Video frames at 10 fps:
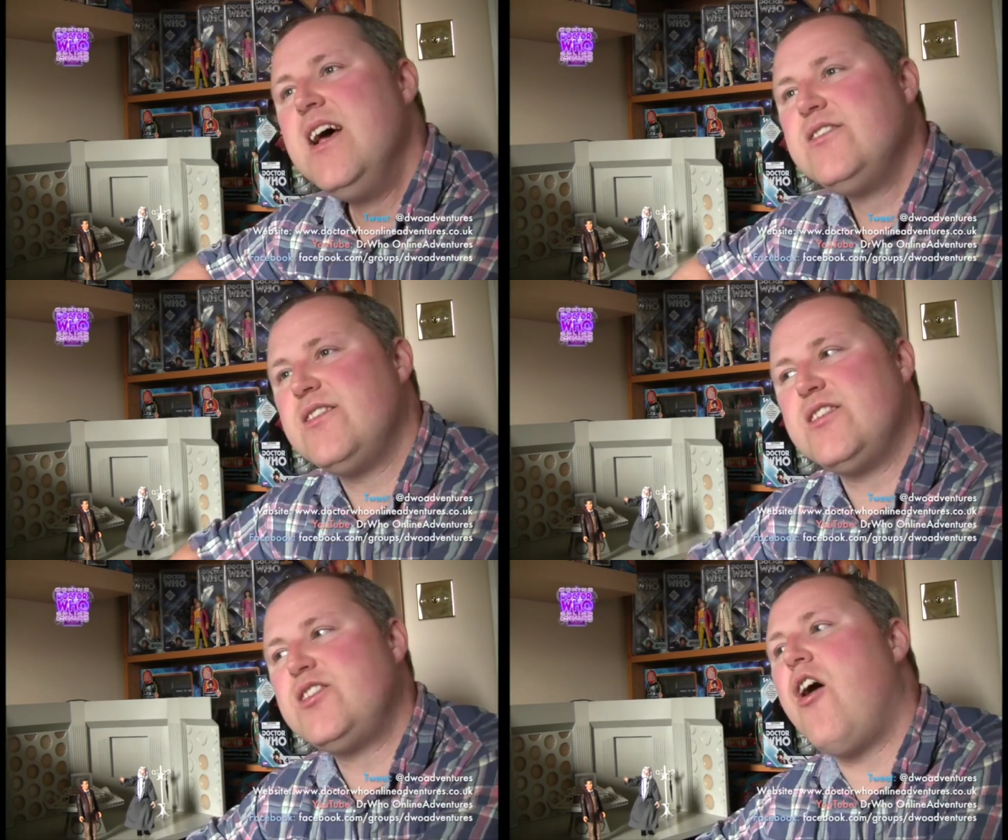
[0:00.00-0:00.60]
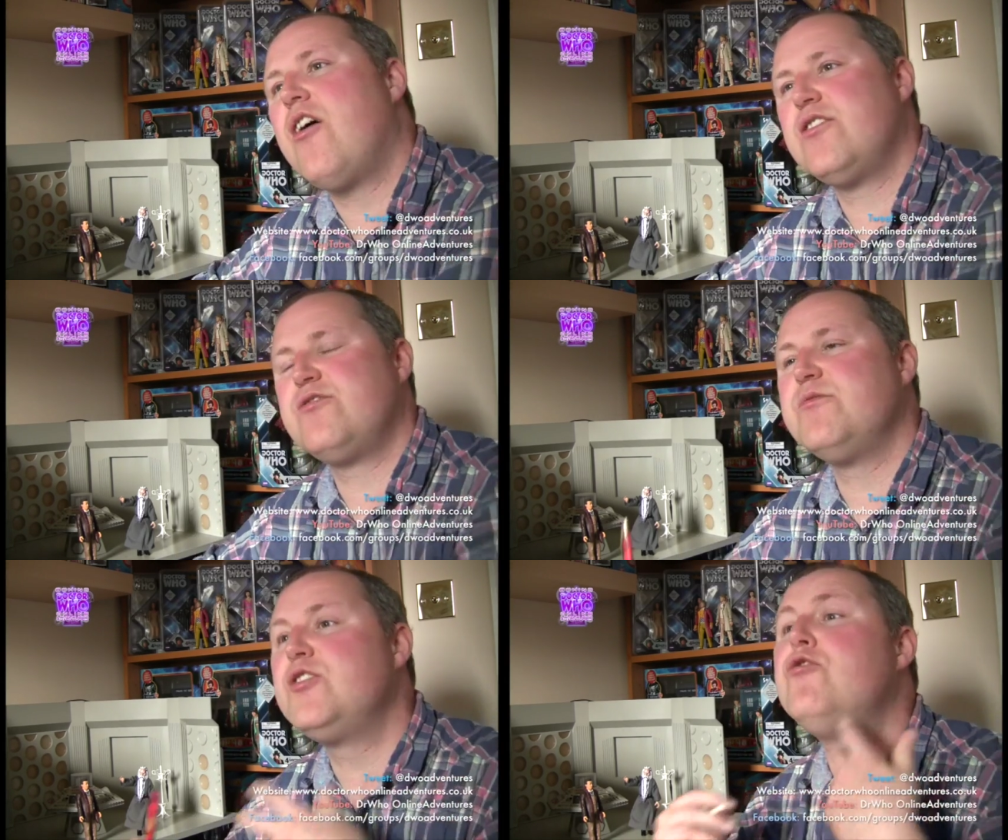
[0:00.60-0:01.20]
So the
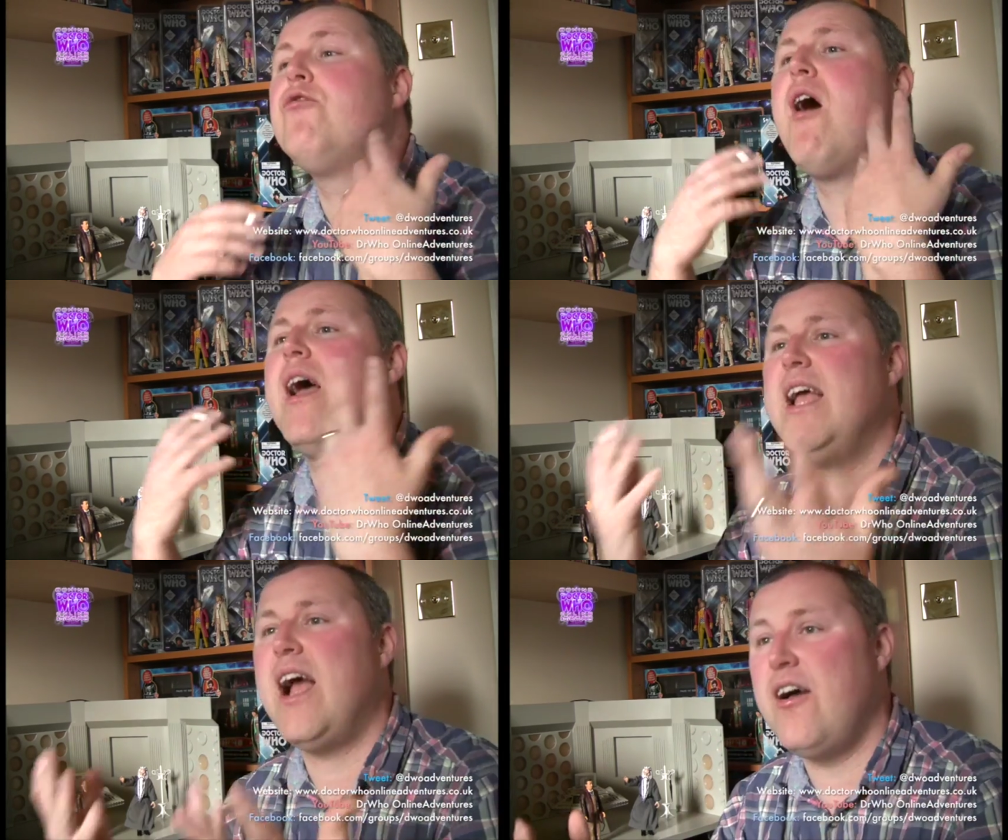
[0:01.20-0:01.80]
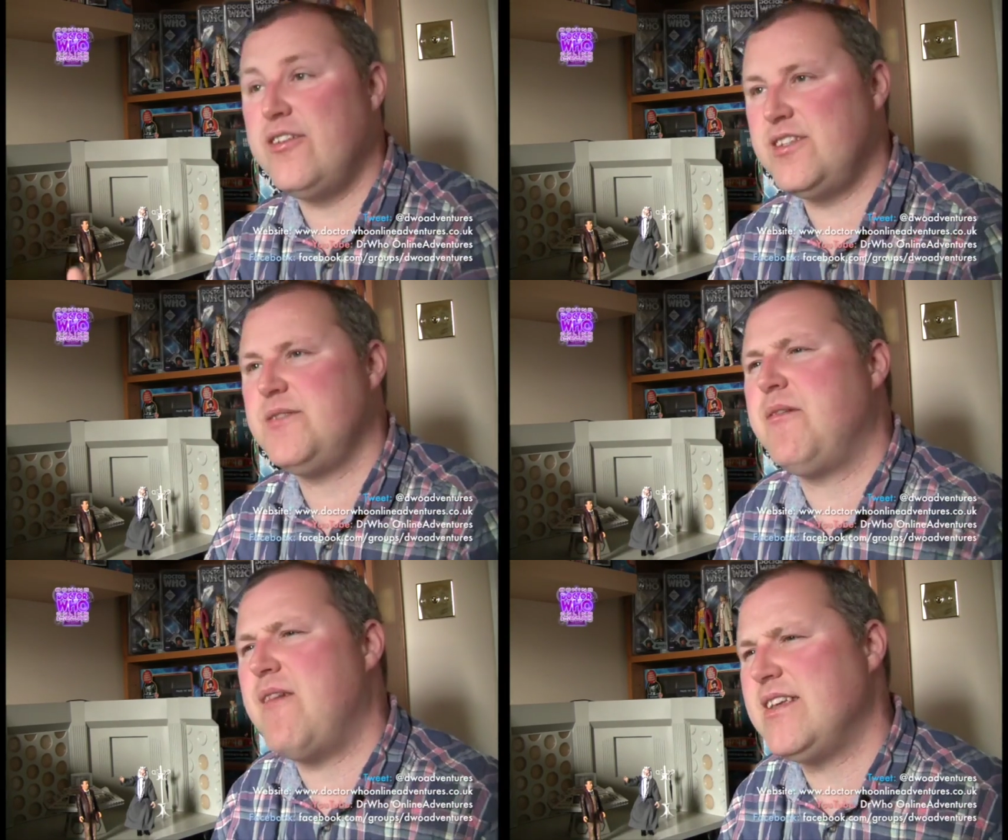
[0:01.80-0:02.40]
TARDIS was crying out to
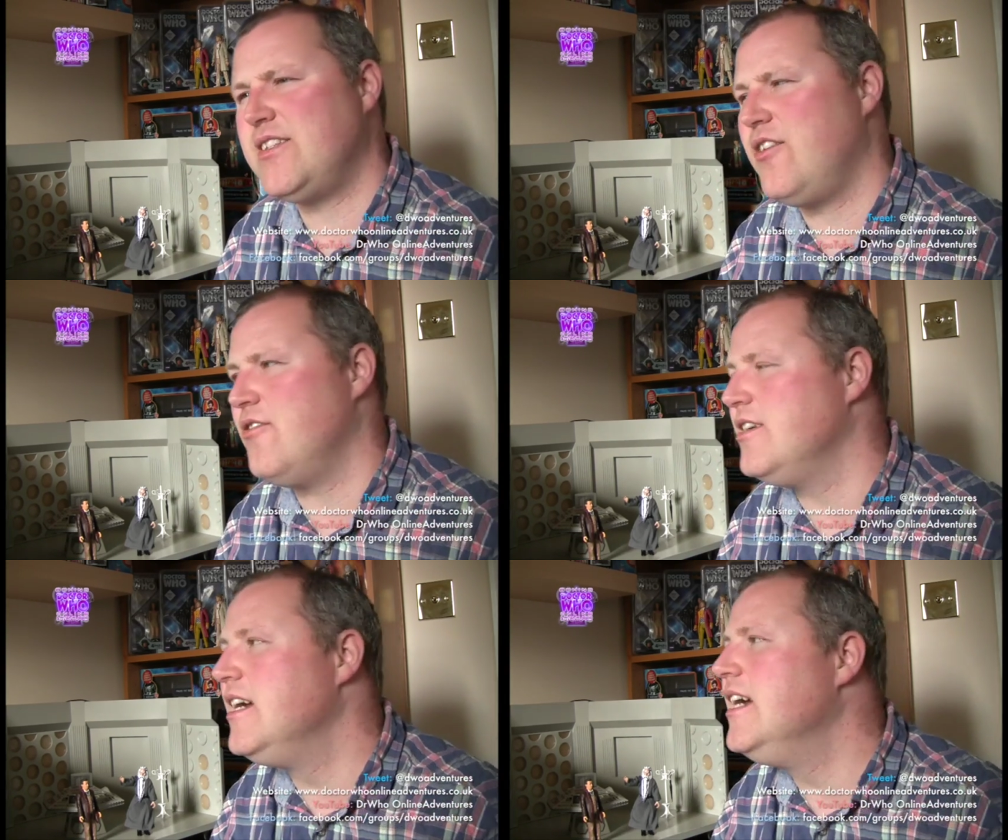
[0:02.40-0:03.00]
be rescued,